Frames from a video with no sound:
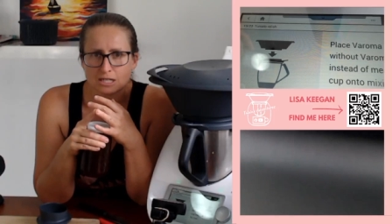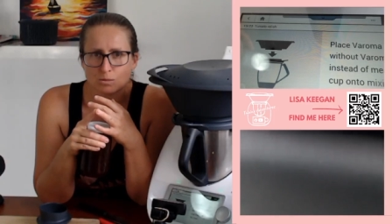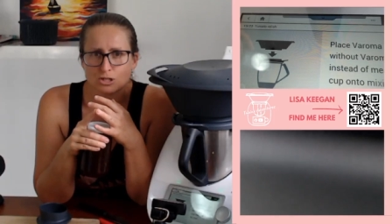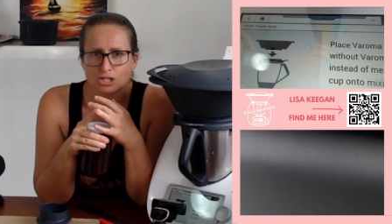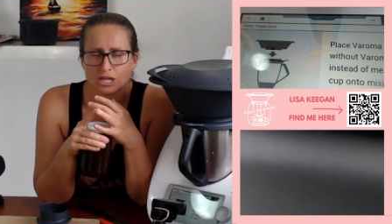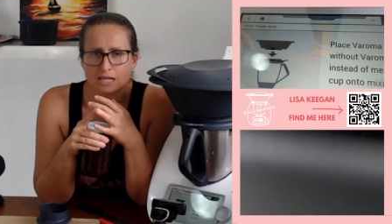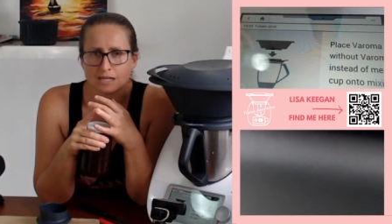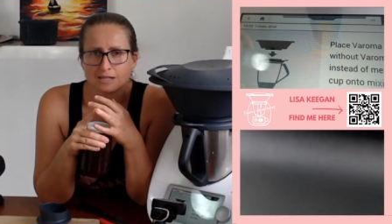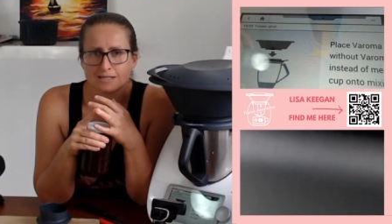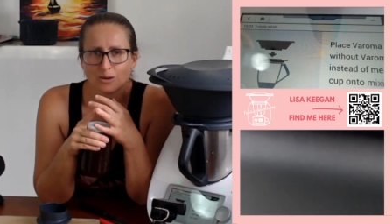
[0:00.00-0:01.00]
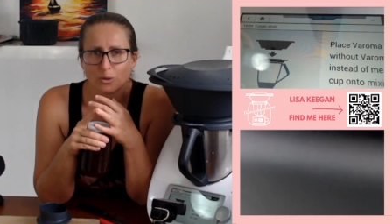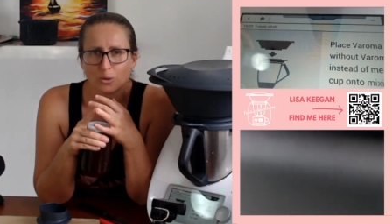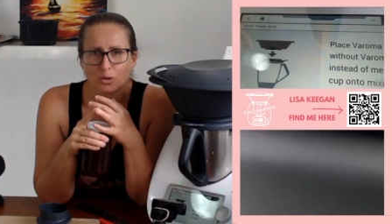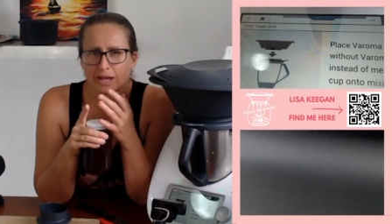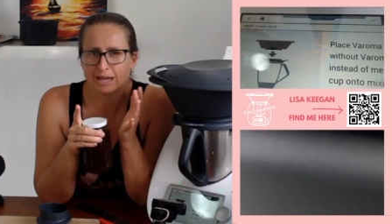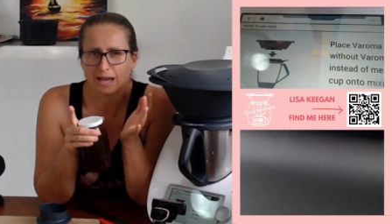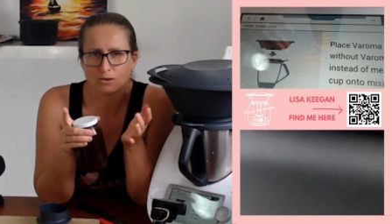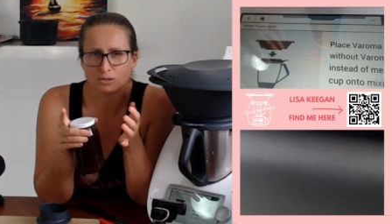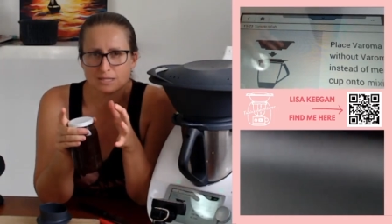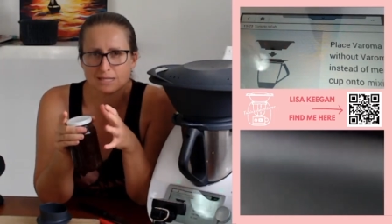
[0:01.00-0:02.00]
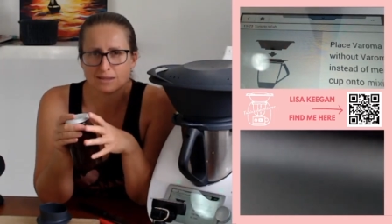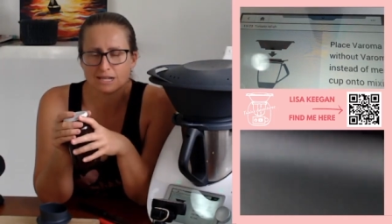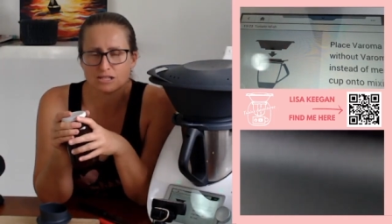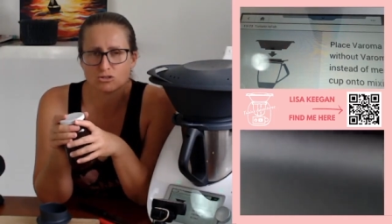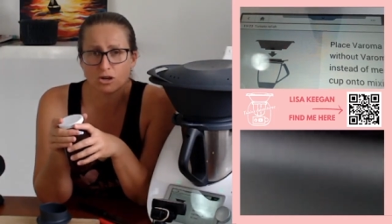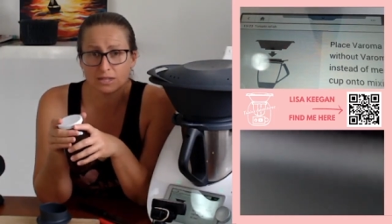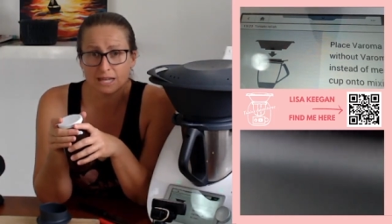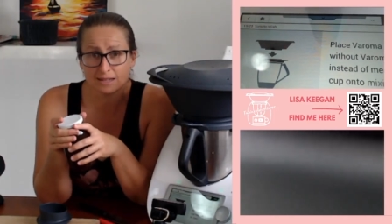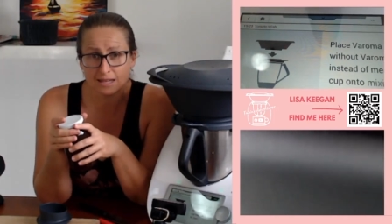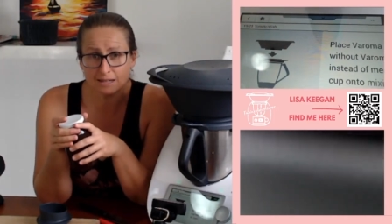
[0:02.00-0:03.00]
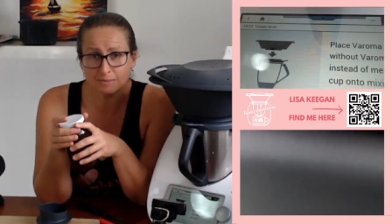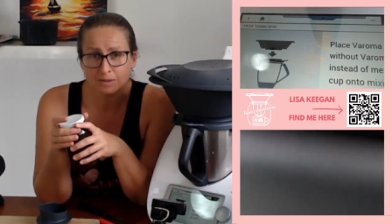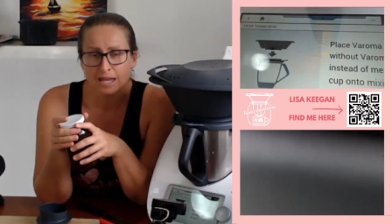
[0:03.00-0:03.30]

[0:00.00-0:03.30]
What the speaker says: your machine. So like, how cool is that, that it's got that there?